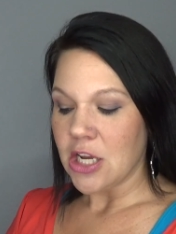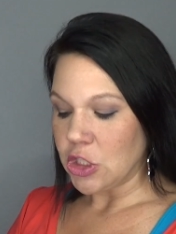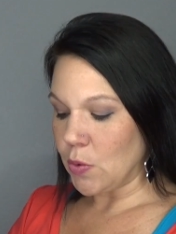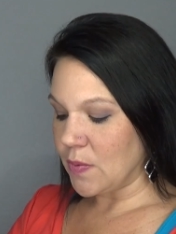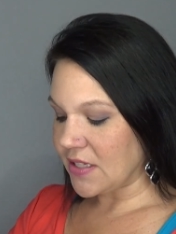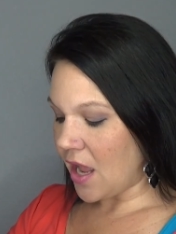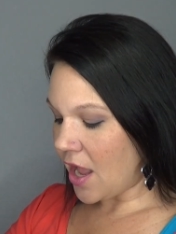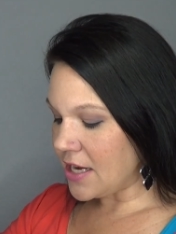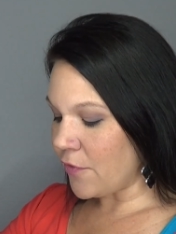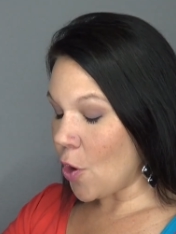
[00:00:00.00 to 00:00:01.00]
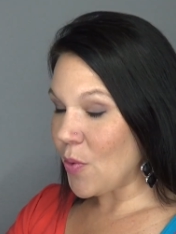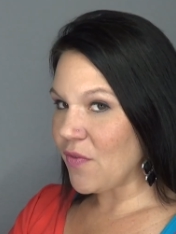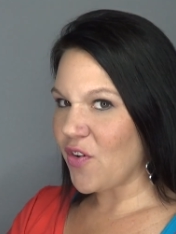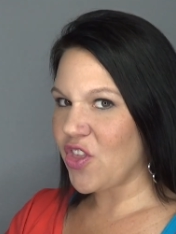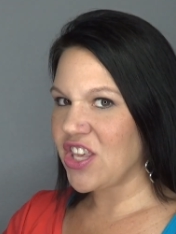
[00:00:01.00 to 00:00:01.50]
So I was kind of
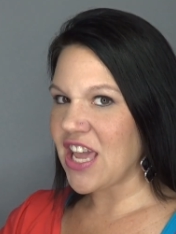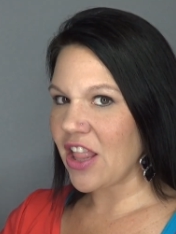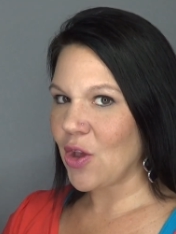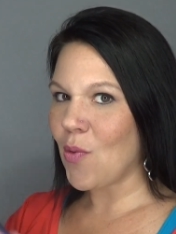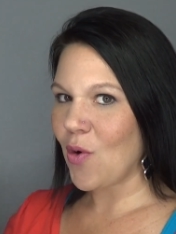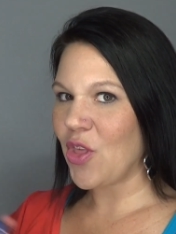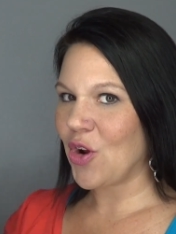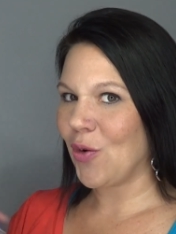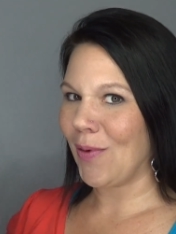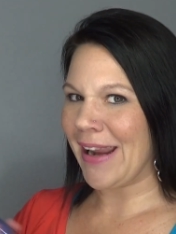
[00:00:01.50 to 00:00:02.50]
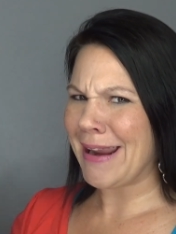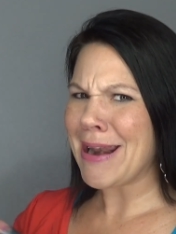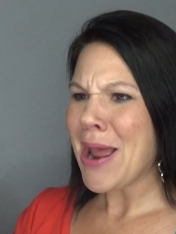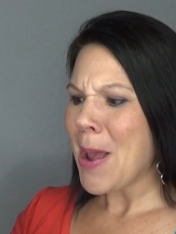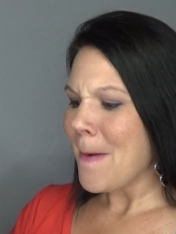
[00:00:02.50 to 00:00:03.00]
hoping for the yellow or the
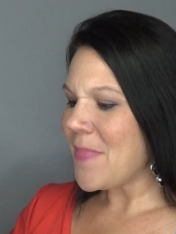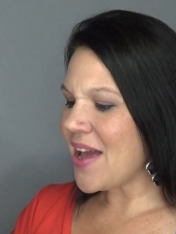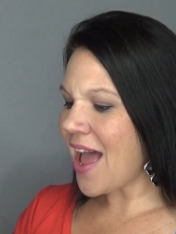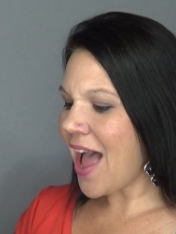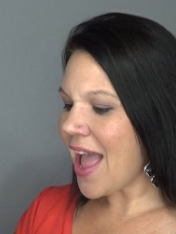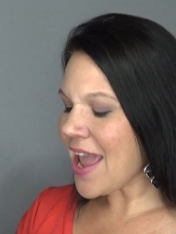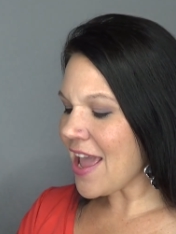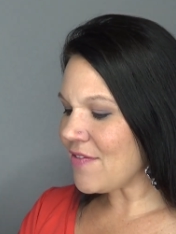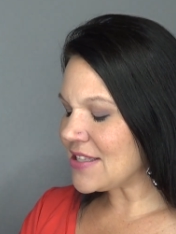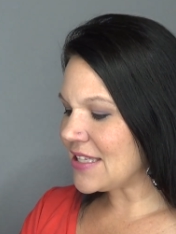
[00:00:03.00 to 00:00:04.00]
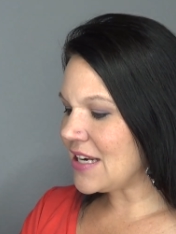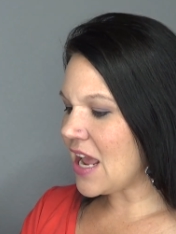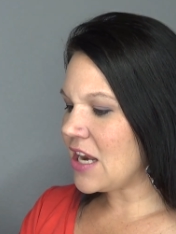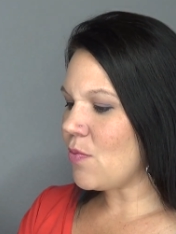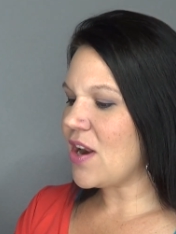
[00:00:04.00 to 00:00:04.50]
green, but I haven't seen
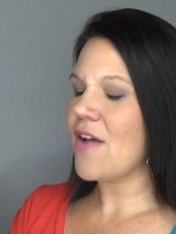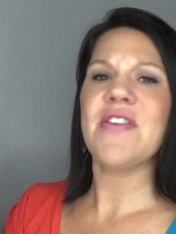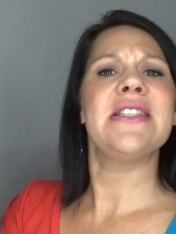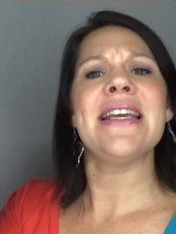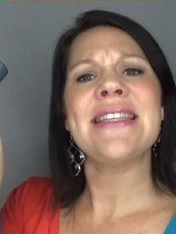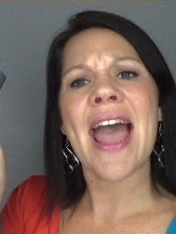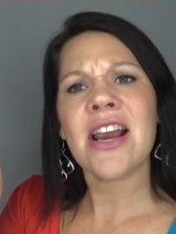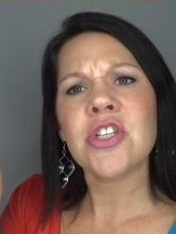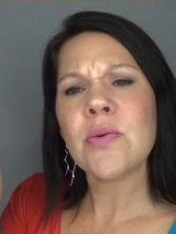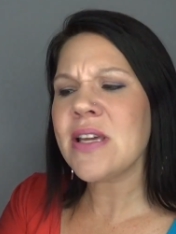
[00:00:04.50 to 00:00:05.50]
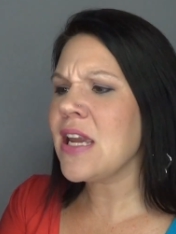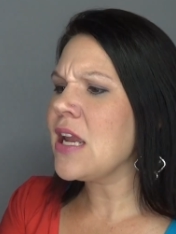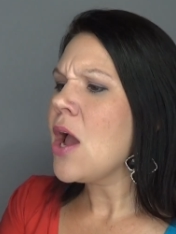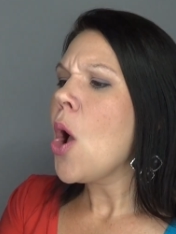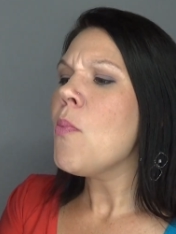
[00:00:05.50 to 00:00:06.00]
anyone have this. It's
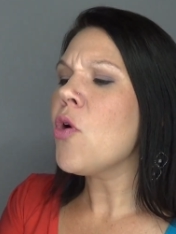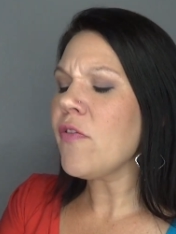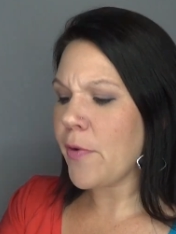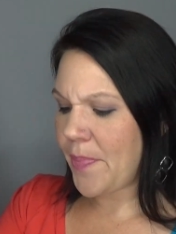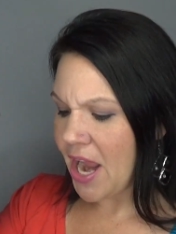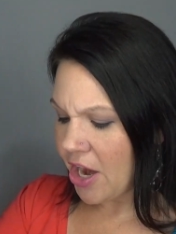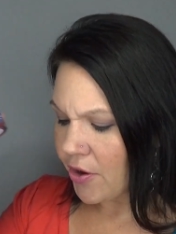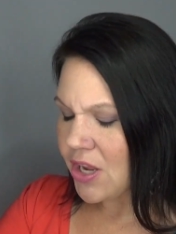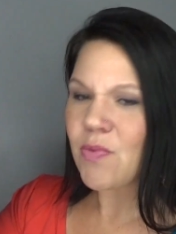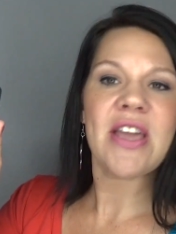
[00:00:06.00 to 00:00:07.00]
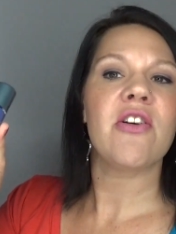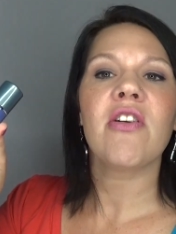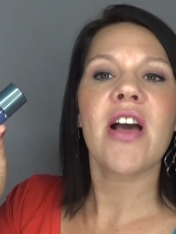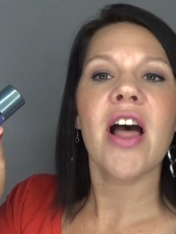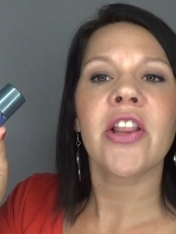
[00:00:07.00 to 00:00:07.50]
actually more of a
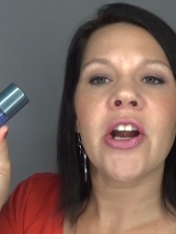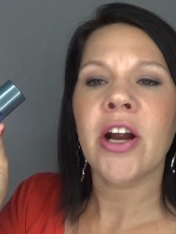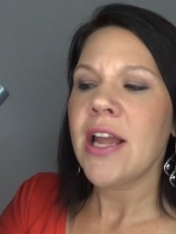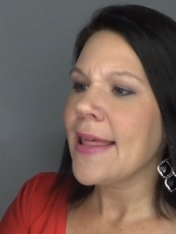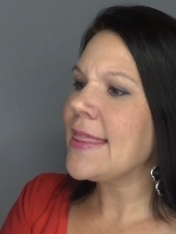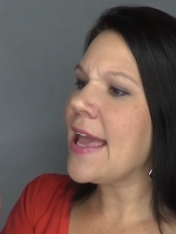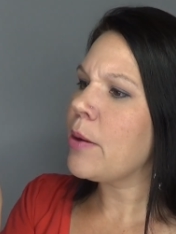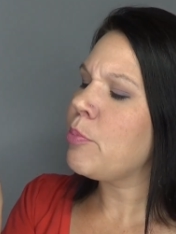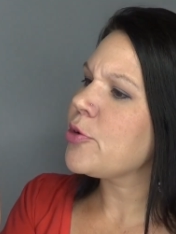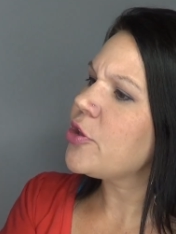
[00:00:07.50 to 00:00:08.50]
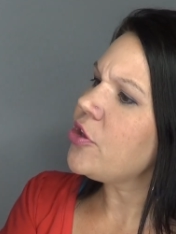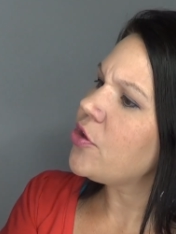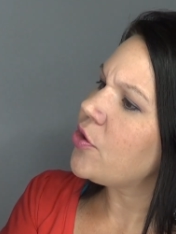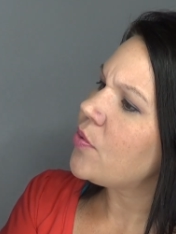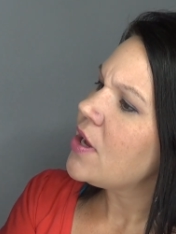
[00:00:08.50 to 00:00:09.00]
periwinkle color than
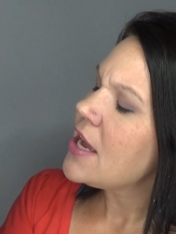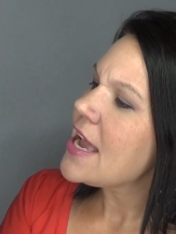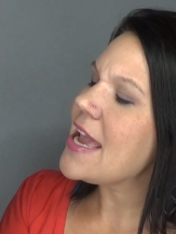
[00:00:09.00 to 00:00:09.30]
blue.